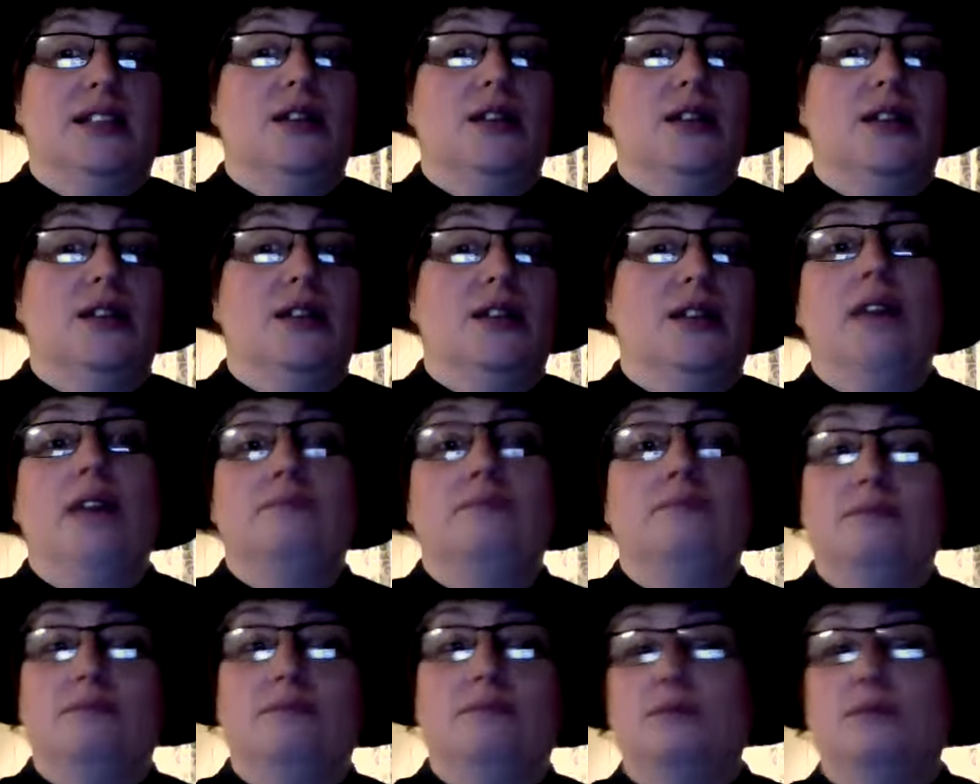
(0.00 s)
okay,
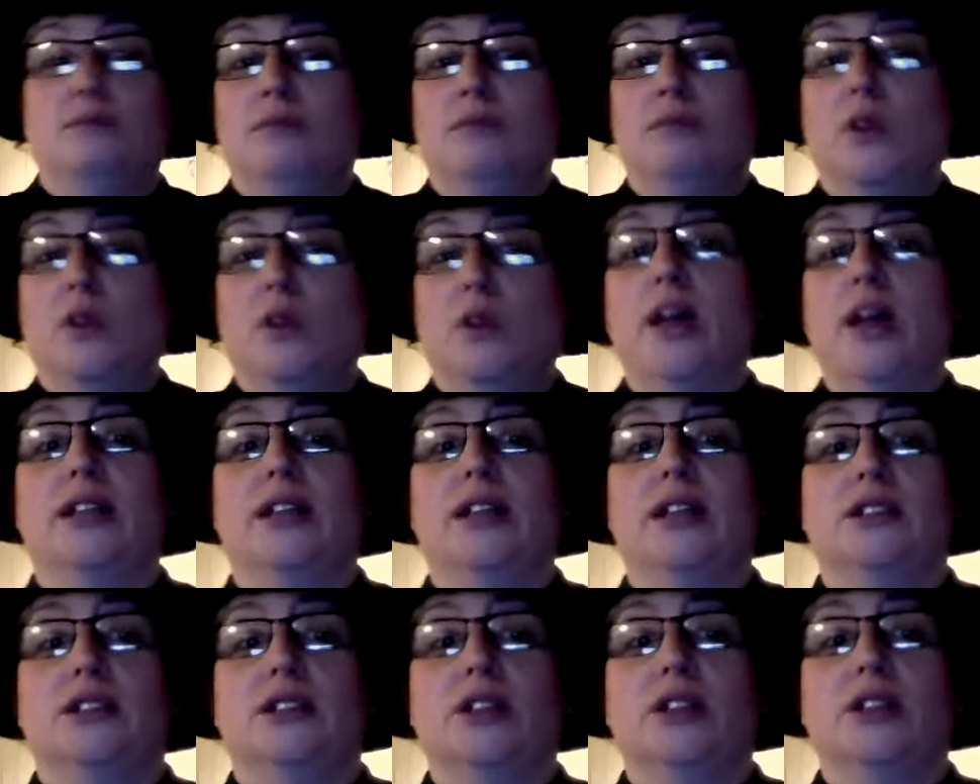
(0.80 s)
go
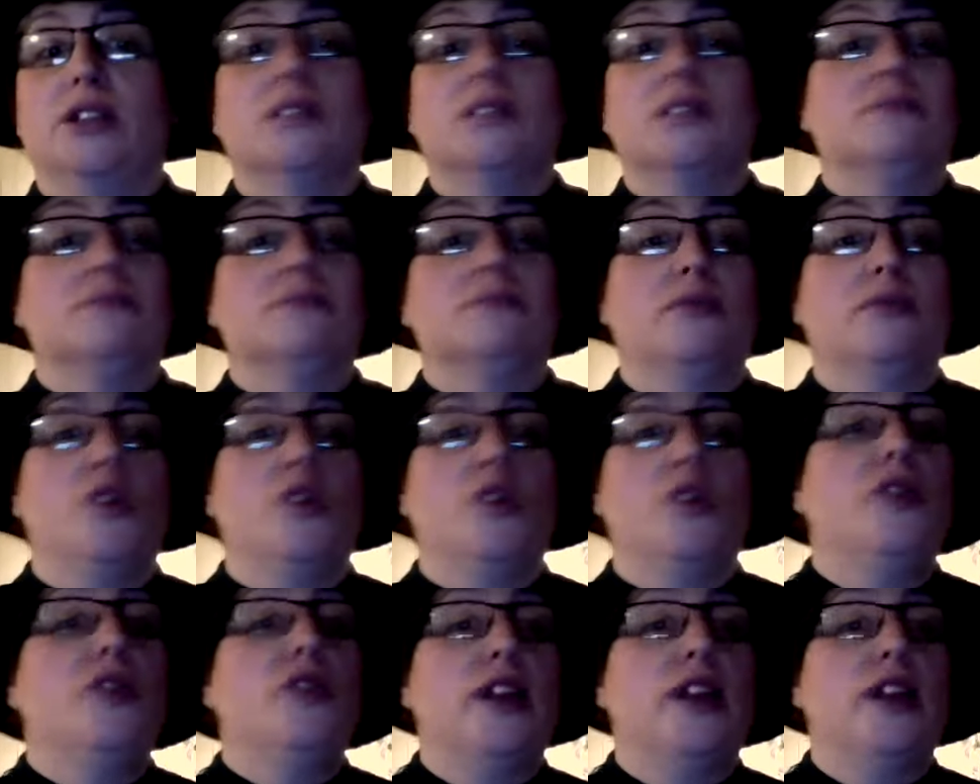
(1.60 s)
ahead, Jarek.
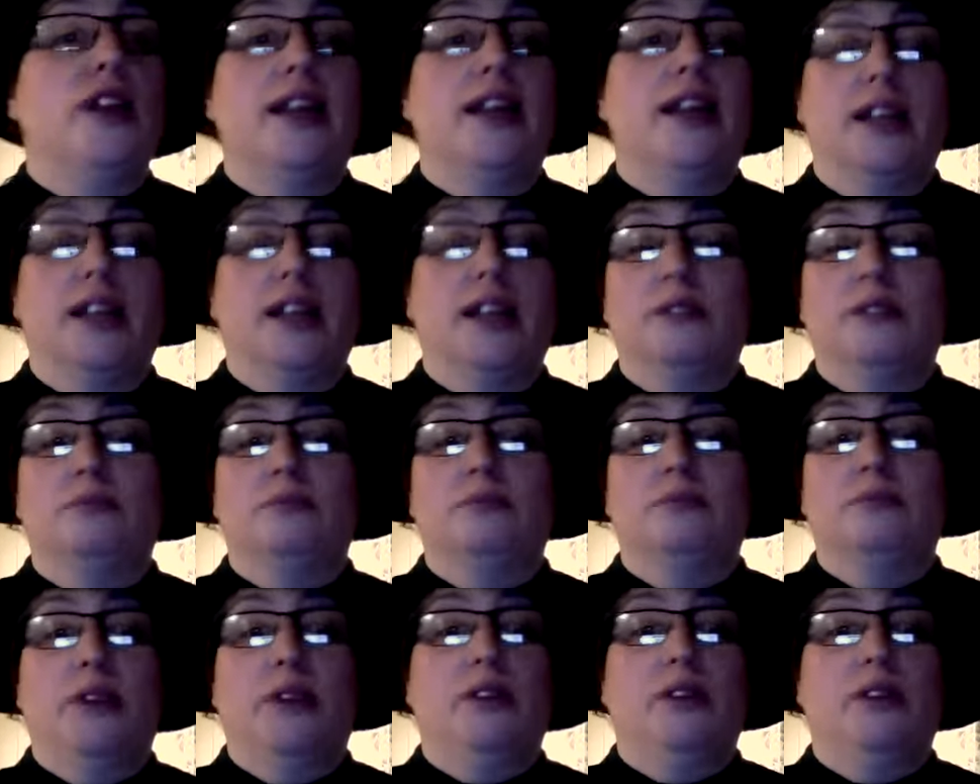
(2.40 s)
You feel like it,
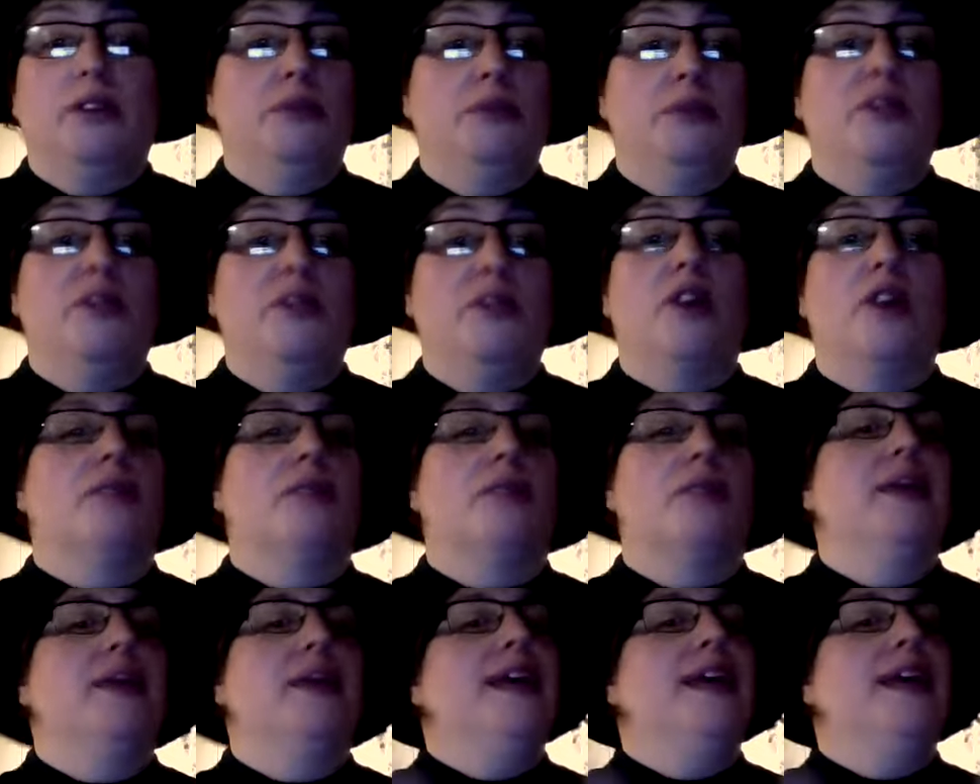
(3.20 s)
be, be fine with
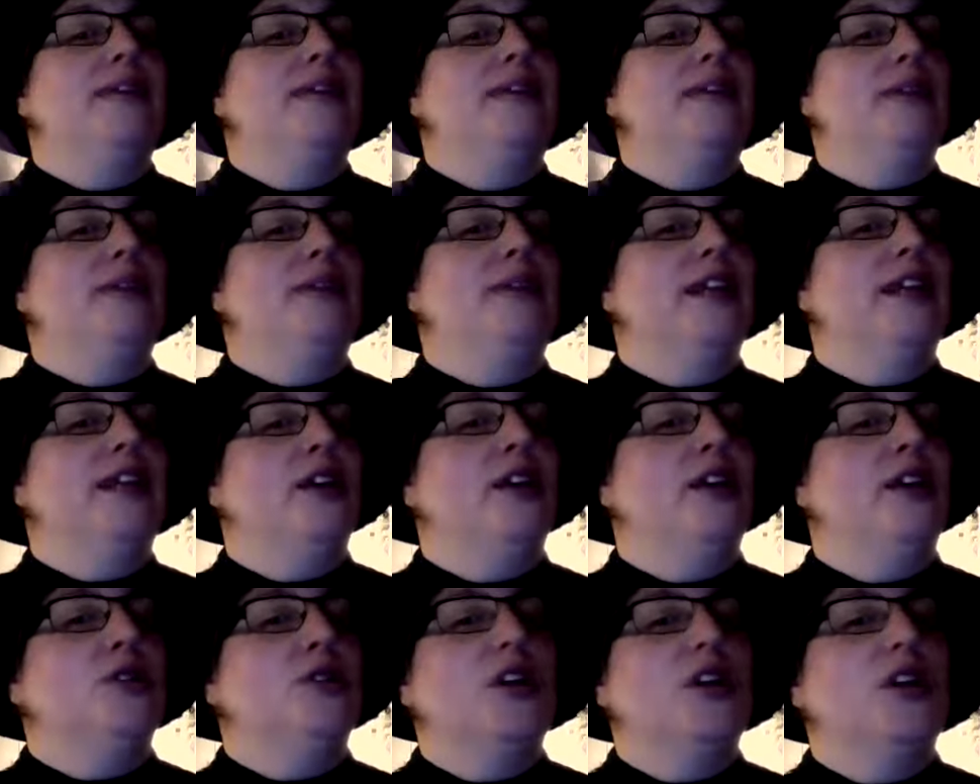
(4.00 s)
him. Being that
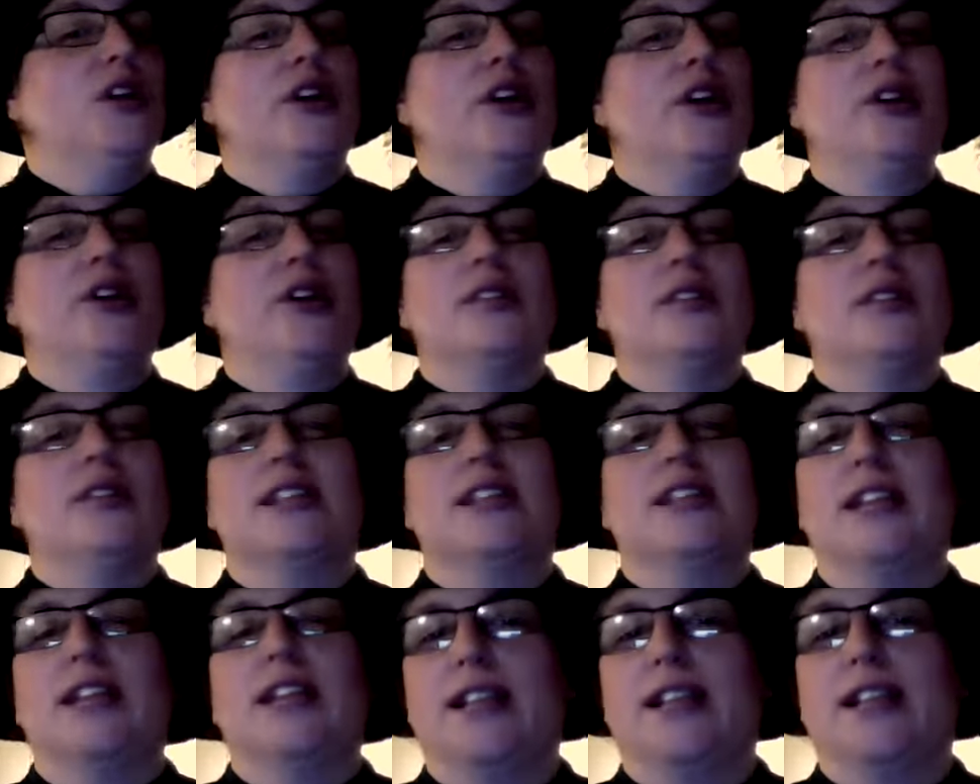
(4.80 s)
he was younger, he was
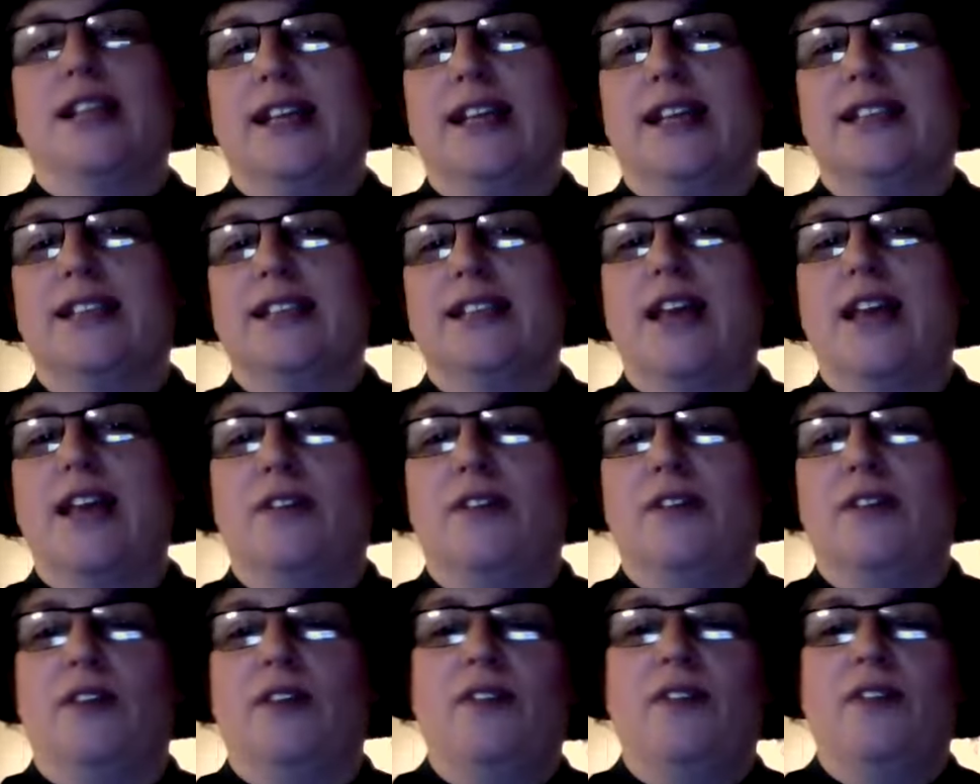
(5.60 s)
less likely to get as
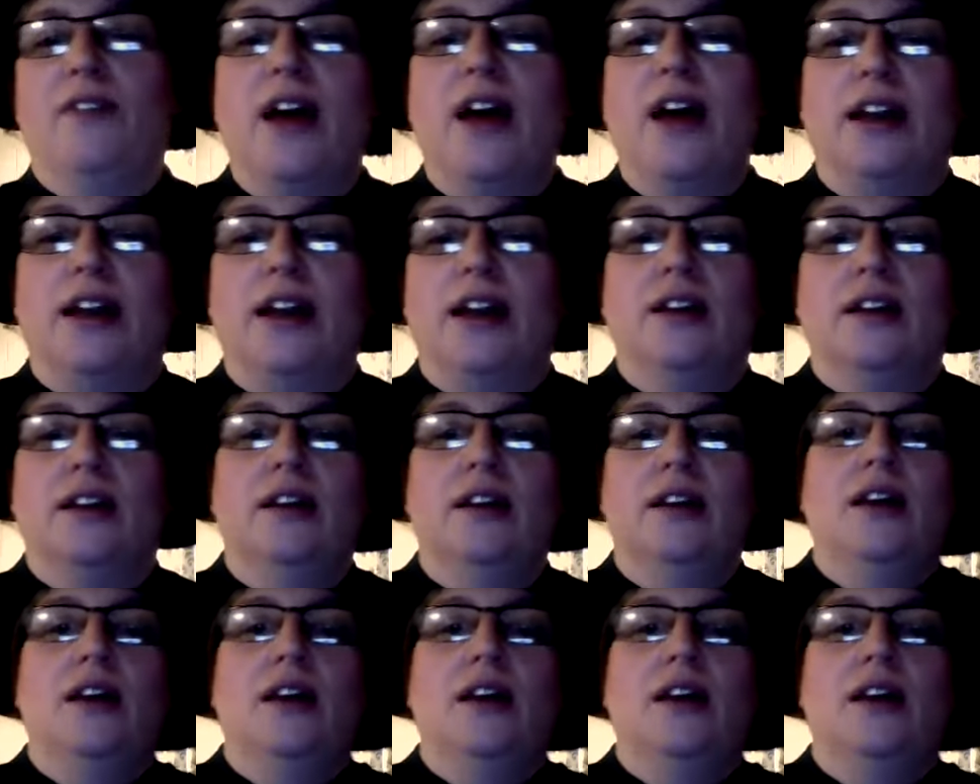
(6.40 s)
heavy a fine.